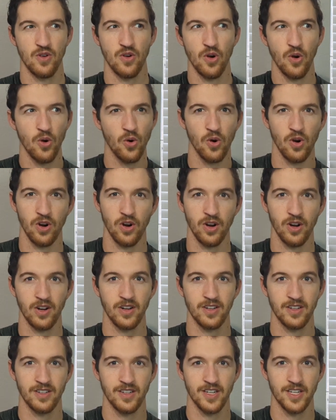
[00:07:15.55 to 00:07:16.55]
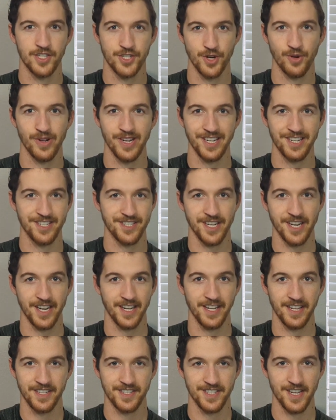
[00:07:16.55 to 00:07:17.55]
or a joint
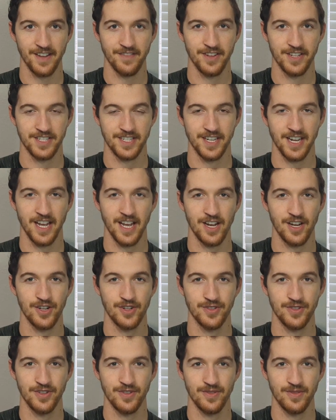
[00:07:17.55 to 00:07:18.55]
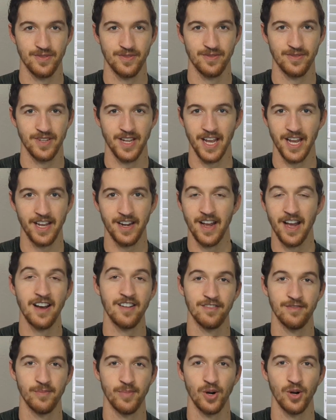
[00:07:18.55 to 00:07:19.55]
checking and savings account. You can't have
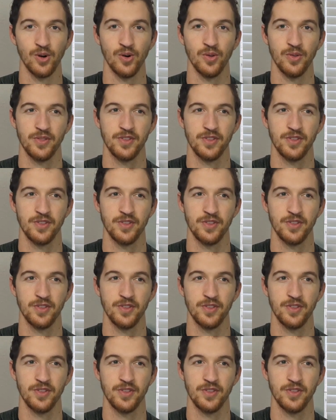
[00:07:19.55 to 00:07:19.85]
both.